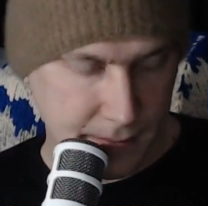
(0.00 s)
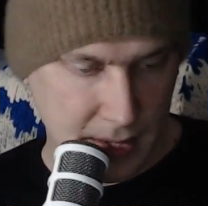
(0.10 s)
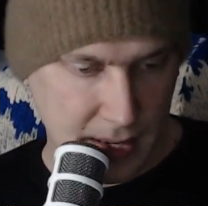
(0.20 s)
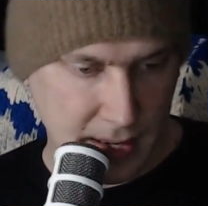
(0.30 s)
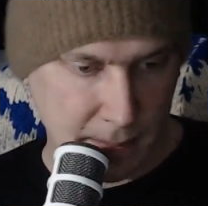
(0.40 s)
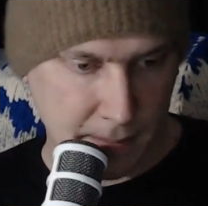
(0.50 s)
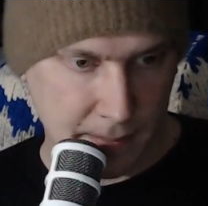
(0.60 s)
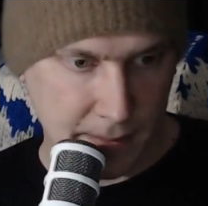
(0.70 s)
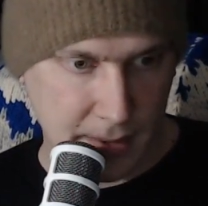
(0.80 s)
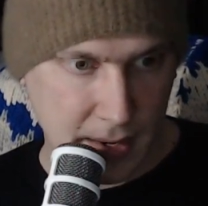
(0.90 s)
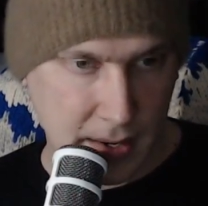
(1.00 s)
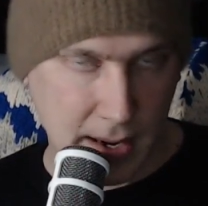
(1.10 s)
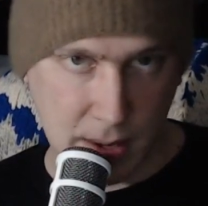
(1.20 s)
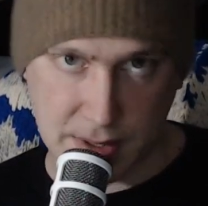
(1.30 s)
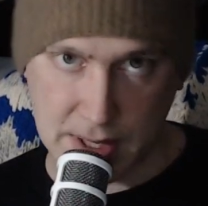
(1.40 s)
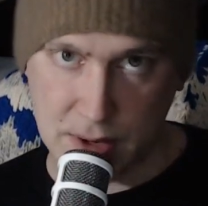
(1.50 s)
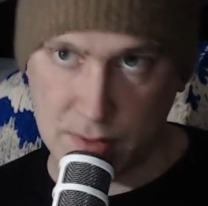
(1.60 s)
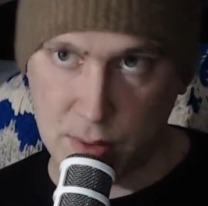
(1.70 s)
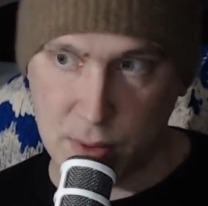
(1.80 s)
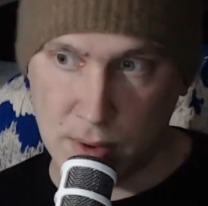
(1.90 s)
I was out
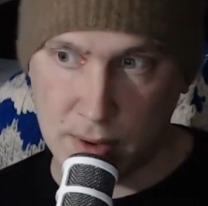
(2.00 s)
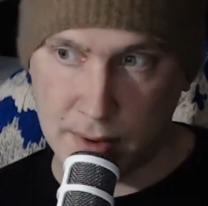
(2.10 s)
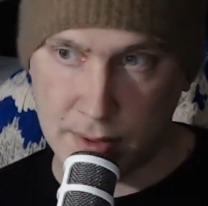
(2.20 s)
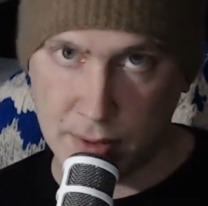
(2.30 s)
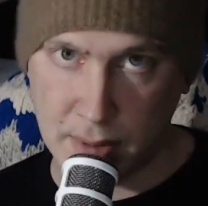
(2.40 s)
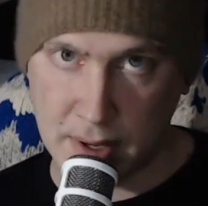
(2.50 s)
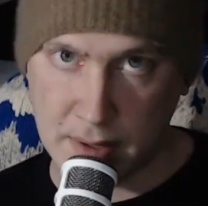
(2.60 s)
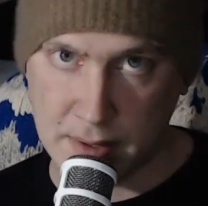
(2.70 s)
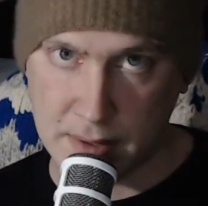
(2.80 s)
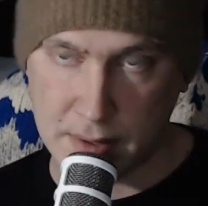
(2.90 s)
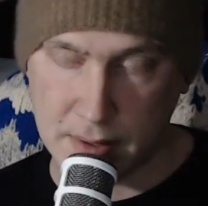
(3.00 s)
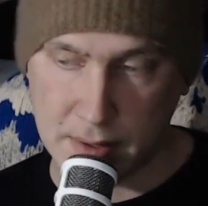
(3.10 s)
for 3 months,